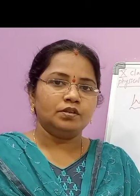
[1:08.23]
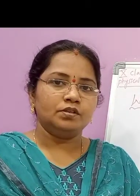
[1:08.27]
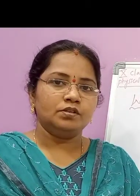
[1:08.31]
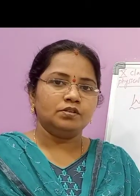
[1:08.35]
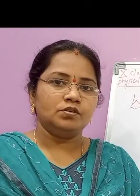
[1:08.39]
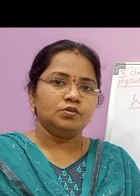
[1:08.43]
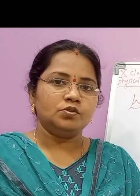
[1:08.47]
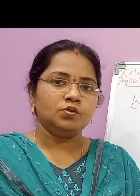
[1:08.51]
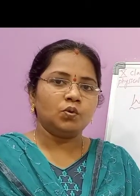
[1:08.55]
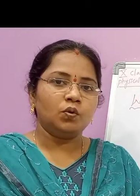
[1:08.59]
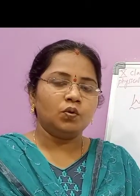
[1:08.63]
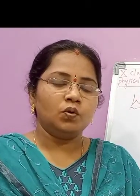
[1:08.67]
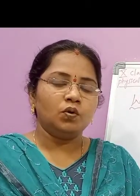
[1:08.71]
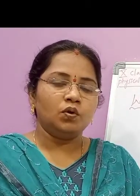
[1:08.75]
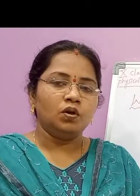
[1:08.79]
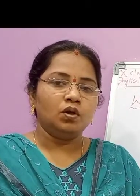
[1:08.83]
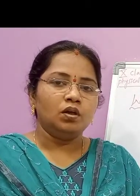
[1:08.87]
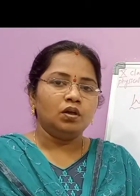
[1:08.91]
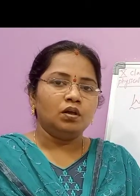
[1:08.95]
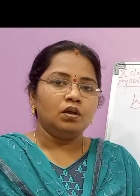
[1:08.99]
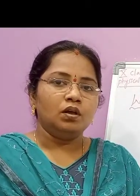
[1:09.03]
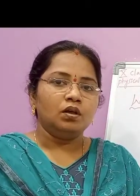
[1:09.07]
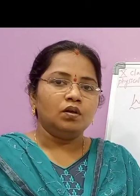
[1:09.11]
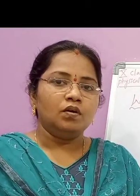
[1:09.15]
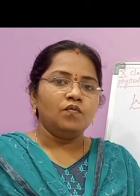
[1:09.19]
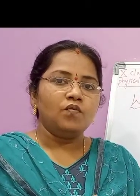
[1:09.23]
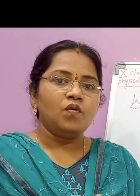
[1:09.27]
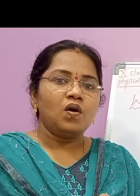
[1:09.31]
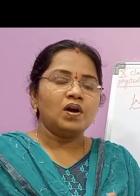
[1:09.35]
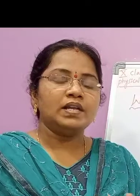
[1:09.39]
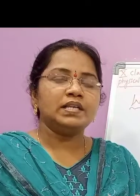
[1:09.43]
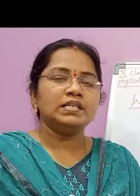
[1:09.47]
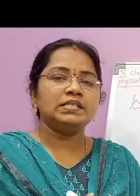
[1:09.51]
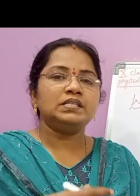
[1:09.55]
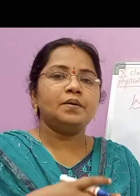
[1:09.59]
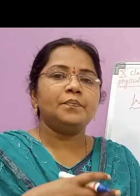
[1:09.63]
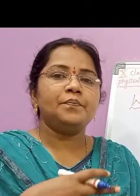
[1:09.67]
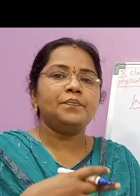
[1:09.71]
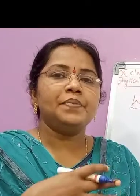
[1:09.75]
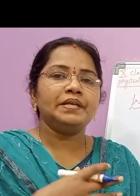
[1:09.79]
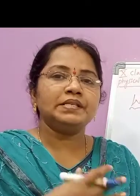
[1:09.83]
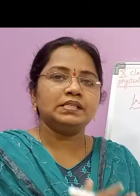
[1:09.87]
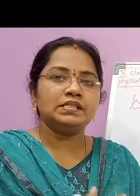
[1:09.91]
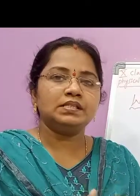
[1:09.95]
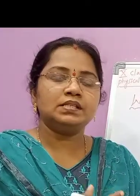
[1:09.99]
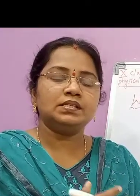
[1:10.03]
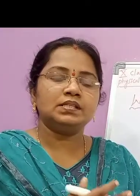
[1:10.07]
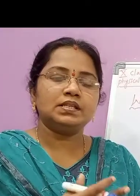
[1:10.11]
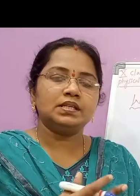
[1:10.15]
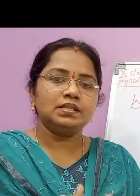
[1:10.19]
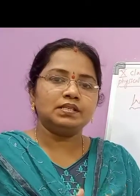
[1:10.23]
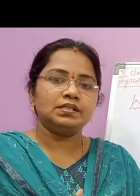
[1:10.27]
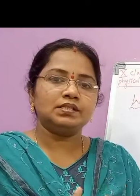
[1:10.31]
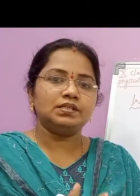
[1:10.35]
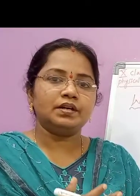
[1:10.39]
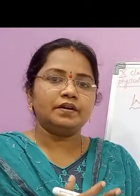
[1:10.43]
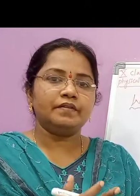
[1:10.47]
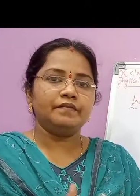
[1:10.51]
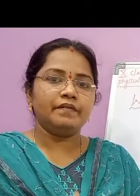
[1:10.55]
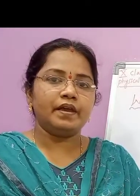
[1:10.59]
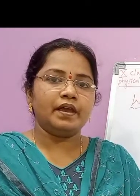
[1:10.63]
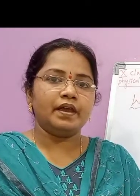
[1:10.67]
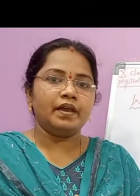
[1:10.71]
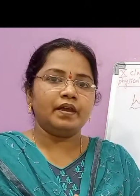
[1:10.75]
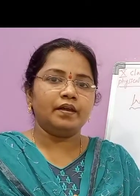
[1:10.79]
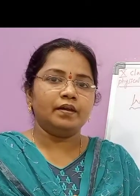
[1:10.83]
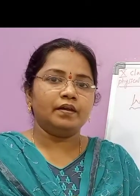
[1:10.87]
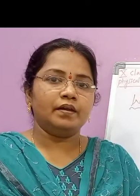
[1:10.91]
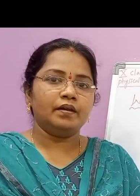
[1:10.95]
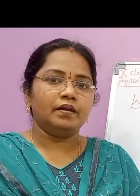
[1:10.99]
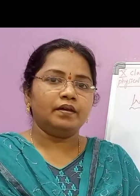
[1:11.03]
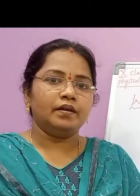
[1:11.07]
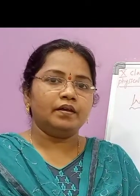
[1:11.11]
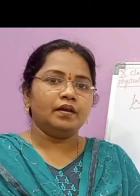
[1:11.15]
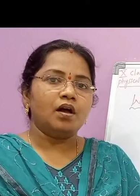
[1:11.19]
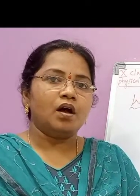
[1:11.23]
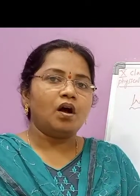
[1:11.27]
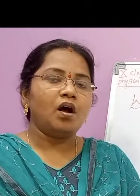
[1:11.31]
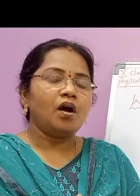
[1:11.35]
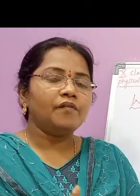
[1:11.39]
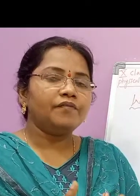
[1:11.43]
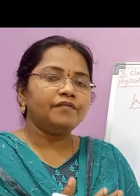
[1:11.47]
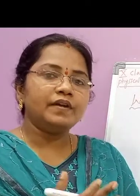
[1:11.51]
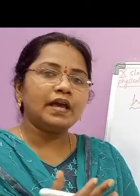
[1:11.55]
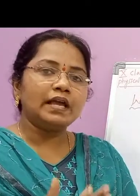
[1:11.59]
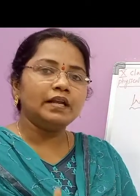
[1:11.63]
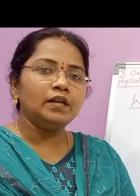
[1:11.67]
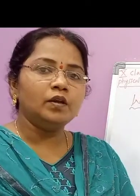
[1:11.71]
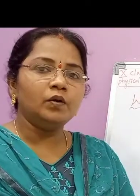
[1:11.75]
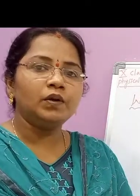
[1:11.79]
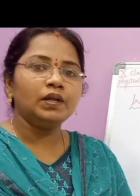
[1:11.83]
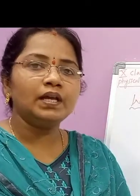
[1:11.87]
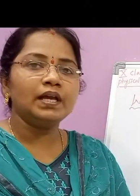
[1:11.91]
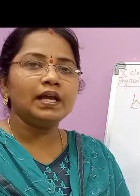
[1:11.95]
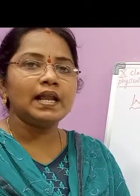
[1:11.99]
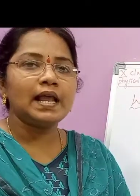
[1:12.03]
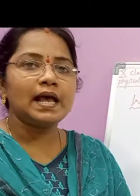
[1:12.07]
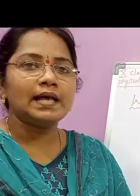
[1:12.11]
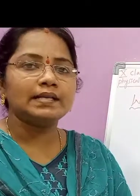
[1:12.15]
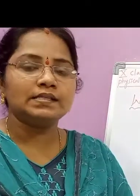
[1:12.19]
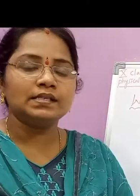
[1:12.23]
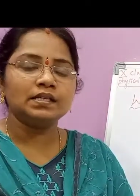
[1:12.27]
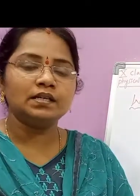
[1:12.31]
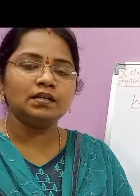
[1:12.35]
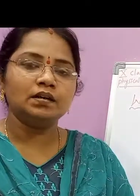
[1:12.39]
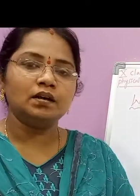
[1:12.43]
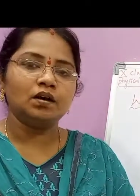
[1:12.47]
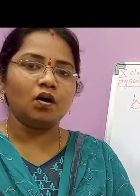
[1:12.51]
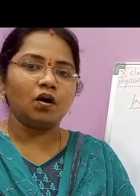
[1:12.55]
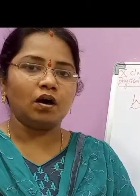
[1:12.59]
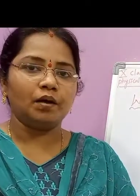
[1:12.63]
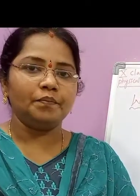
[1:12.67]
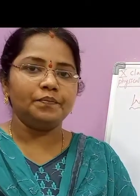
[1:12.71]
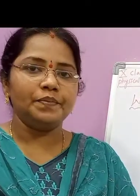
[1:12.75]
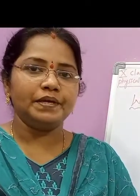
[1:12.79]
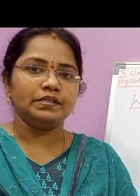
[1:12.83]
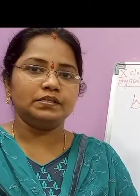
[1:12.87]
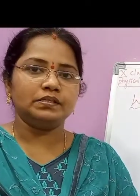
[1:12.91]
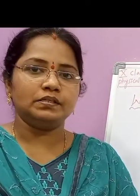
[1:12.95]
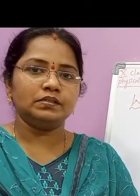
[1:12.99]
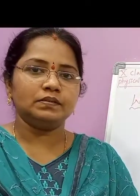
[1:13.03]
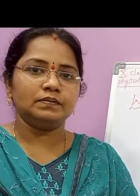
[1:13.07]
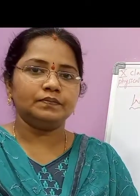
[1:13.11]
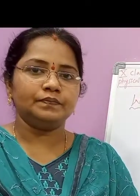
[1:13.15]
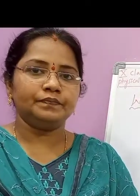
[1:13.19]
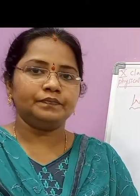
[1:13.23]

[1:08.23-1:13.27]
So, what is the best suggested way of diluting an acid or base?